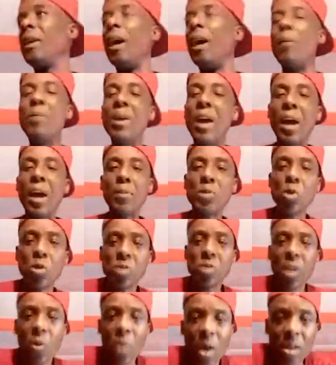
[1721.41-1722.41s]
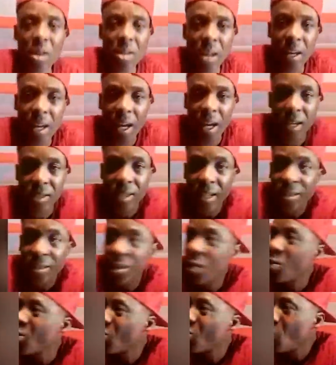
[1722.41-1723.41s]
I be arms also going in a dance and
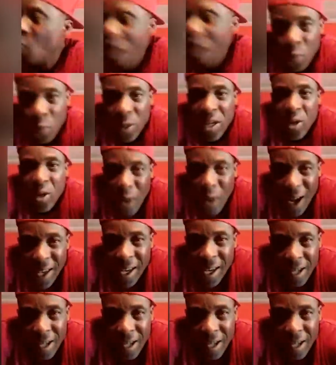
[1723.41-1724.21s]
thing. When we go to